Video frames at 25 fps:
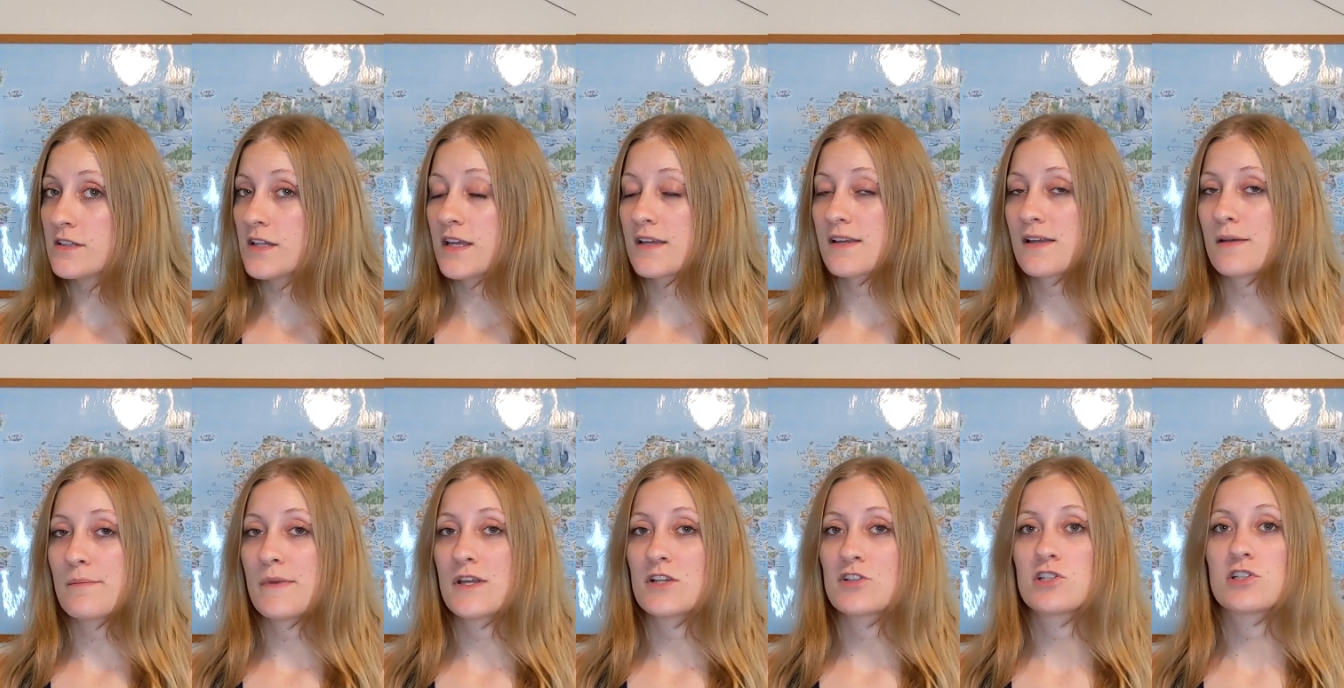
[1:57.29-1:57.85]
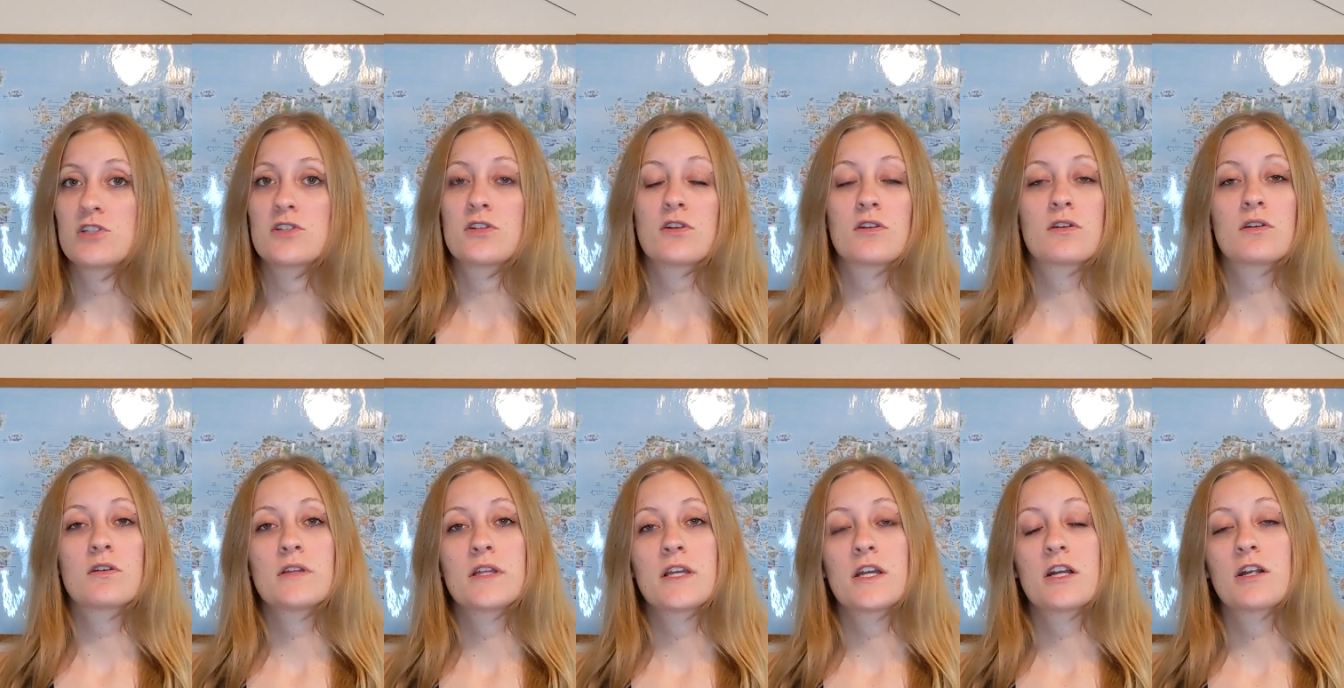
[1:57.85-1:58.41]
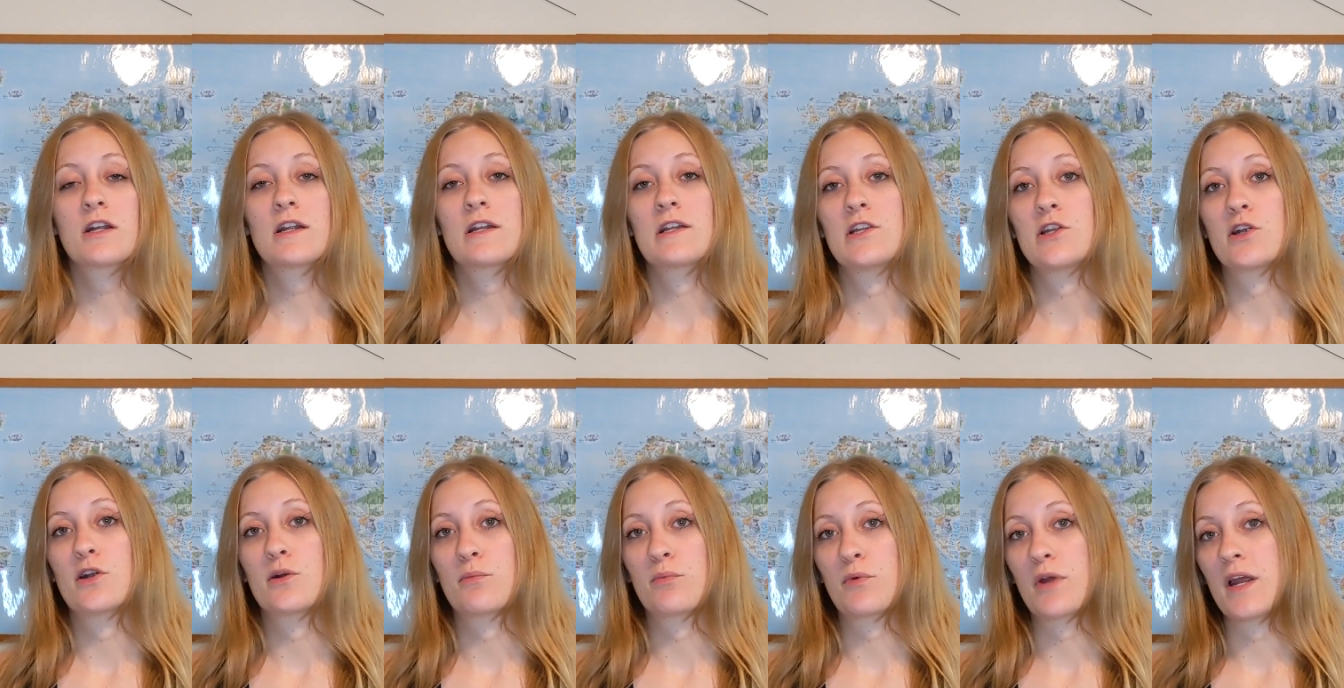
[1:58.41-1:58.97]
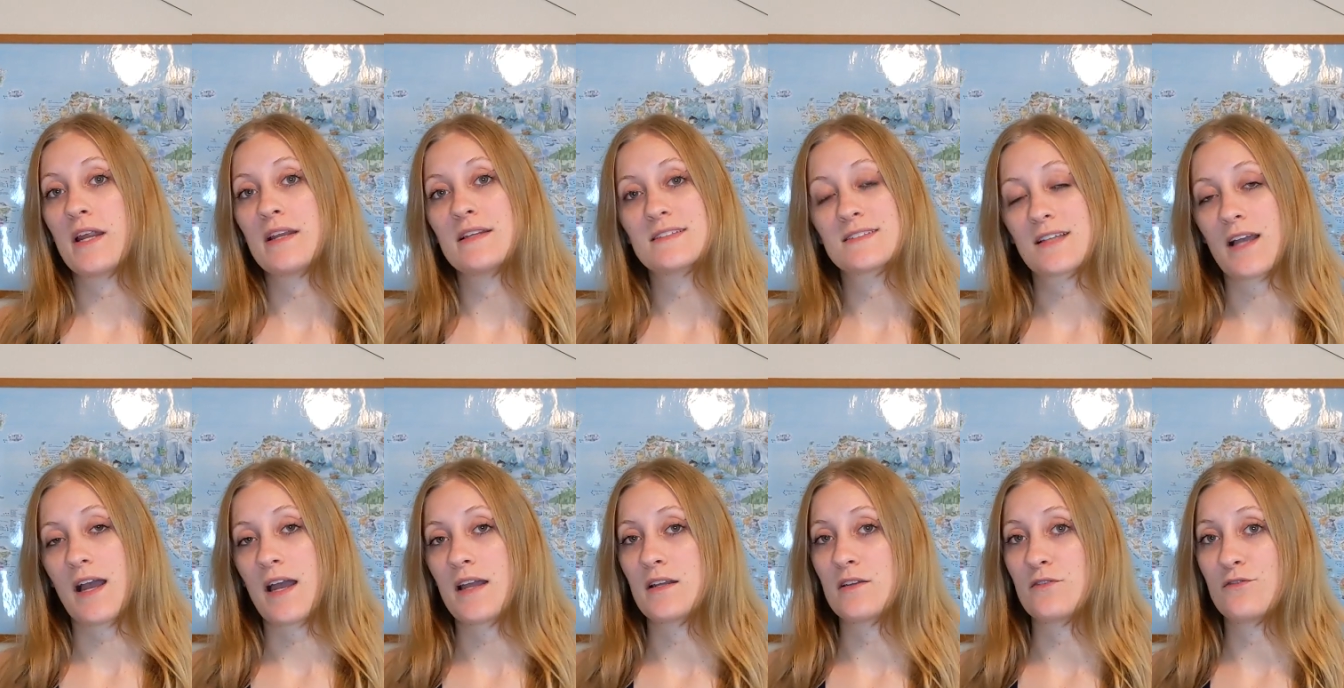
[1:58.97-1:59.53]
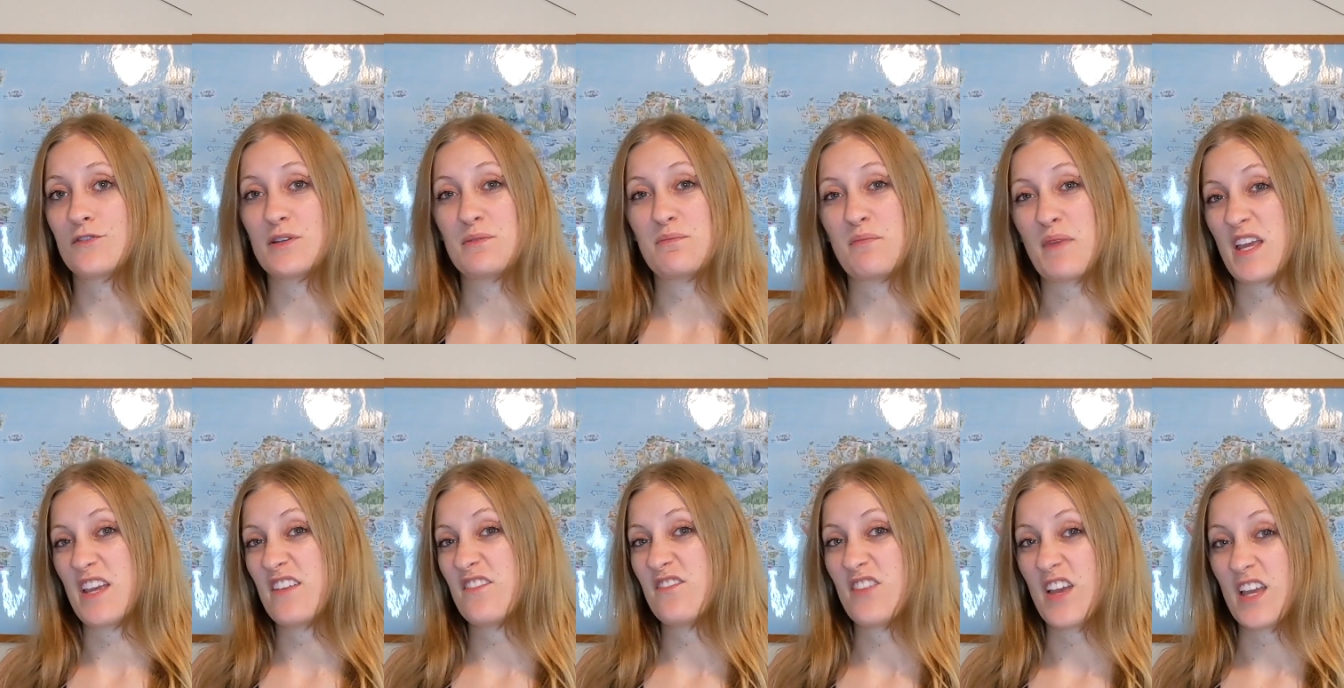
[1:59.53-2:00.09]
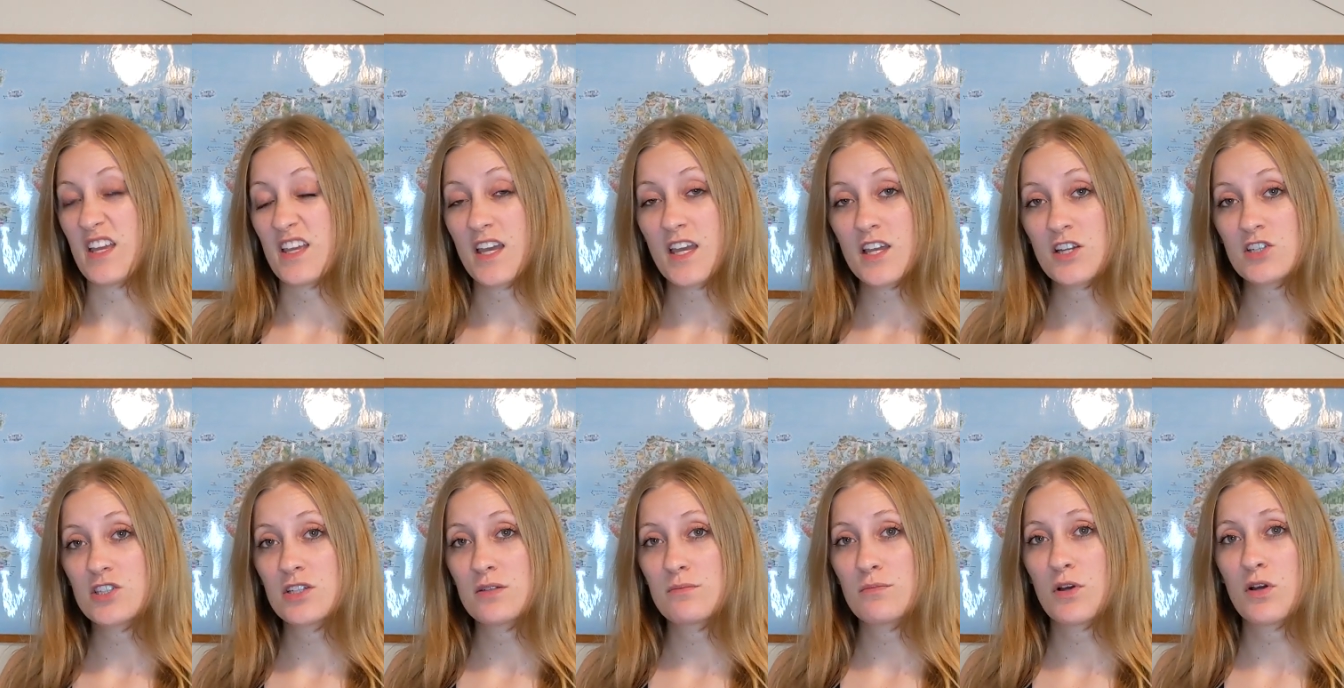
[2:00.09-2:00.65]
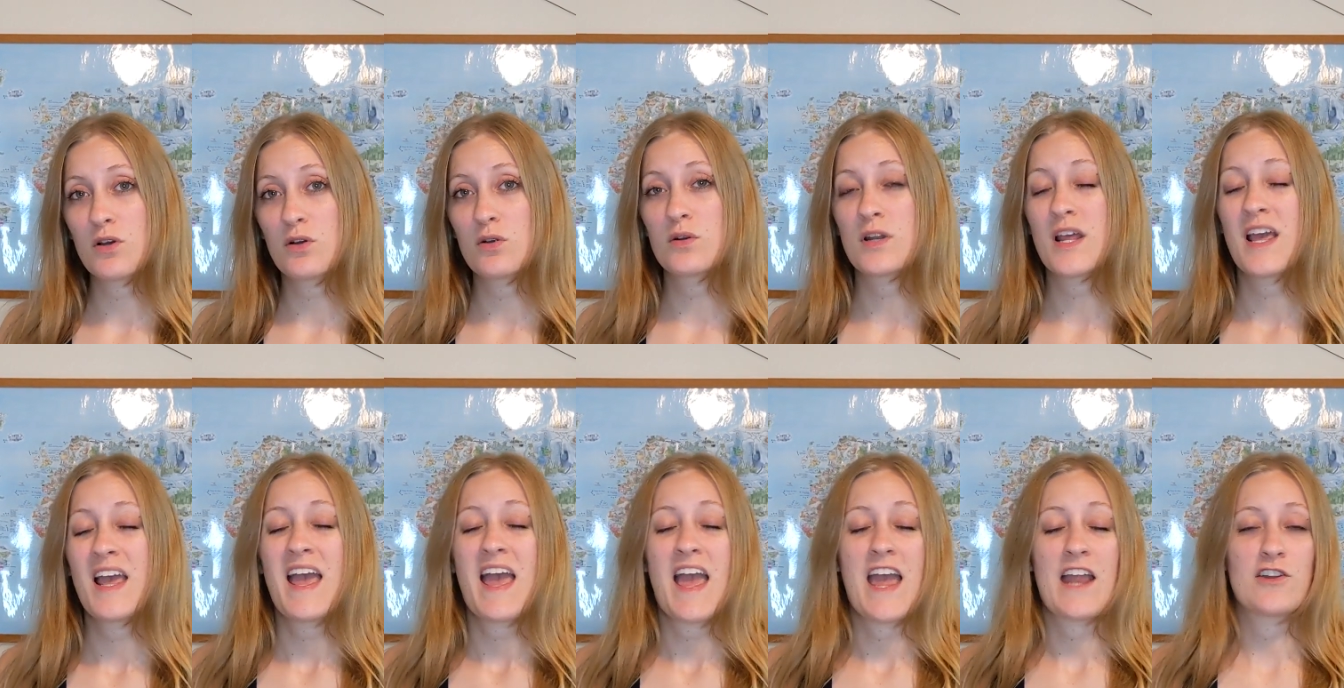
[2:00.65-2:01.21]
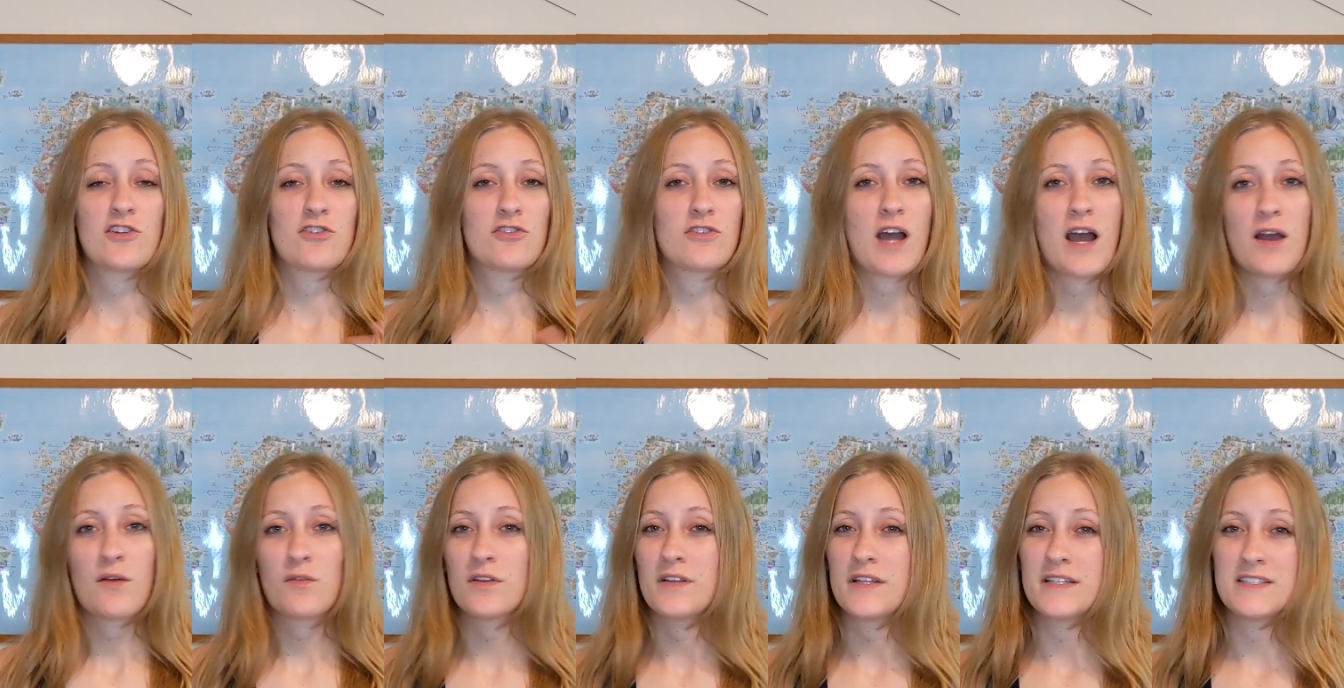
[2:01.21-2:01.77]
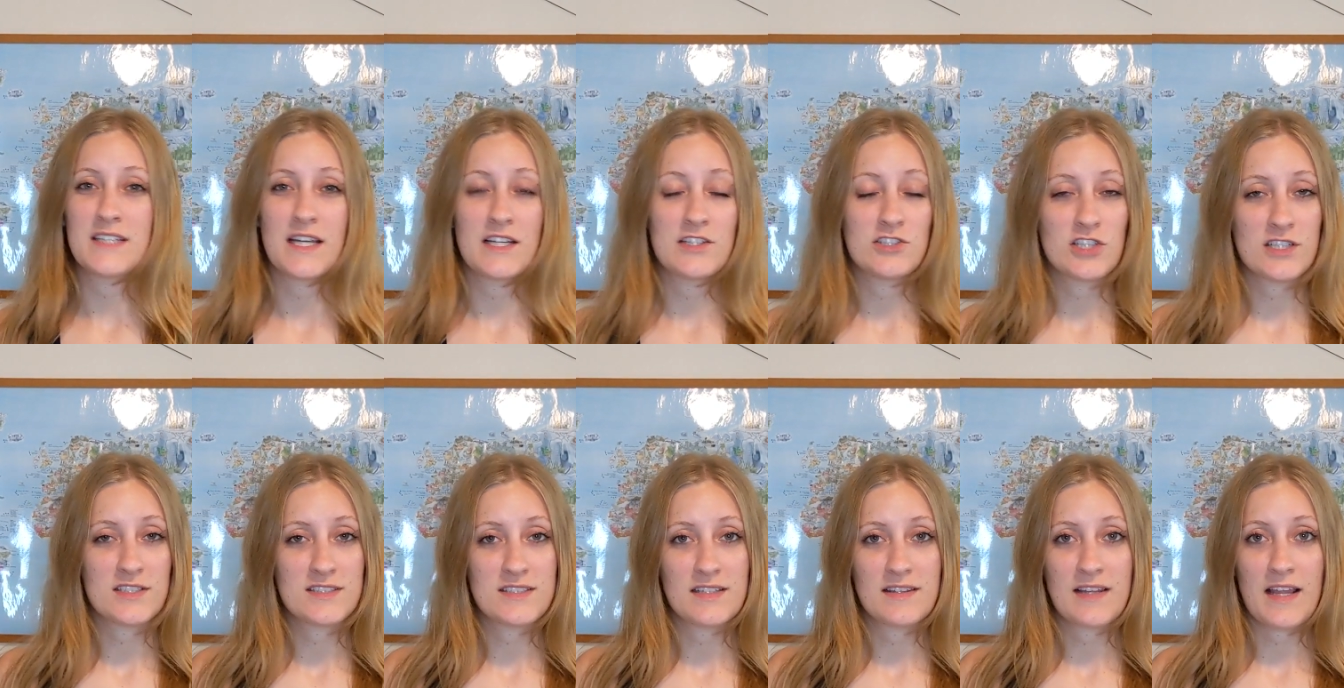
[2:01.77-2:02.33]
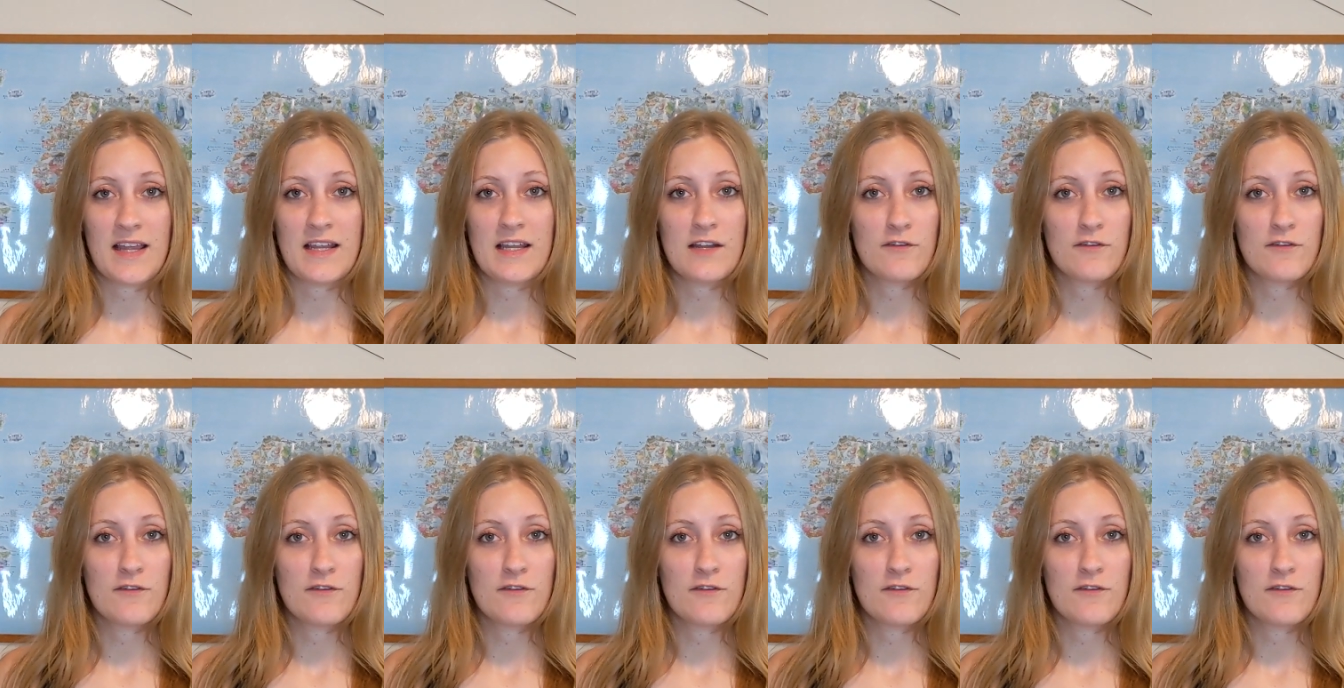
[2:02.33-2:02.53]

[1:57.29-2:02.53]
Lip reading: like I mentioned earlier, and your brain is kind of in vacation mode and you're not really digesting that